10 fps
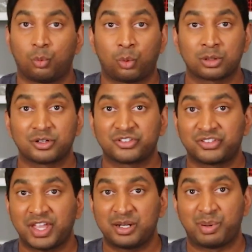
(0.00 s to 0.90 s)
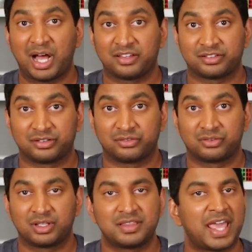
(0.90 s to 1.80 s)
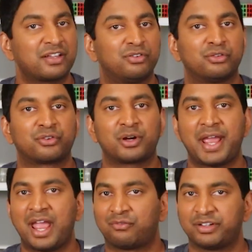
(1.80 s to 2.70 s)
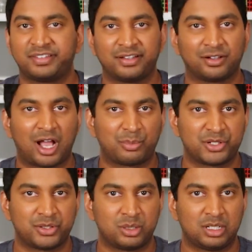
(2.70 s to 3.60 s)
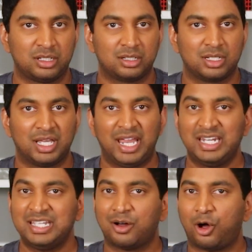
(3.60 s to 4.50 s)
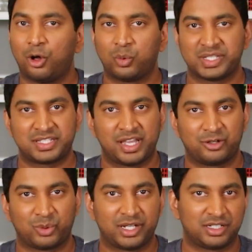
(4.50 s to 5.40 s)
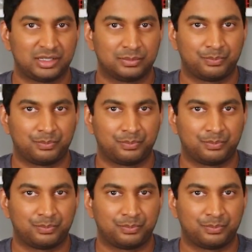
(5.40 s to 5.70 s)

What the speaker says: Warner stayed positive, thankful for every single opportunity, and he always stayed ready.